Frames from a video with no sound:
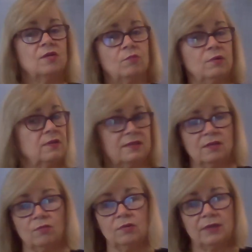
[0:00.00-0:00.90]
With us,
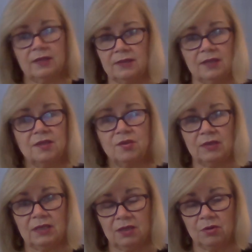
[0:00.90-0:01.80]
it will not take you a
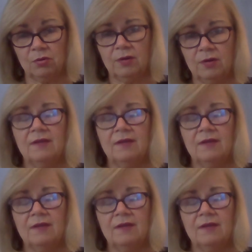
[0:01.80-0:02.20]
year,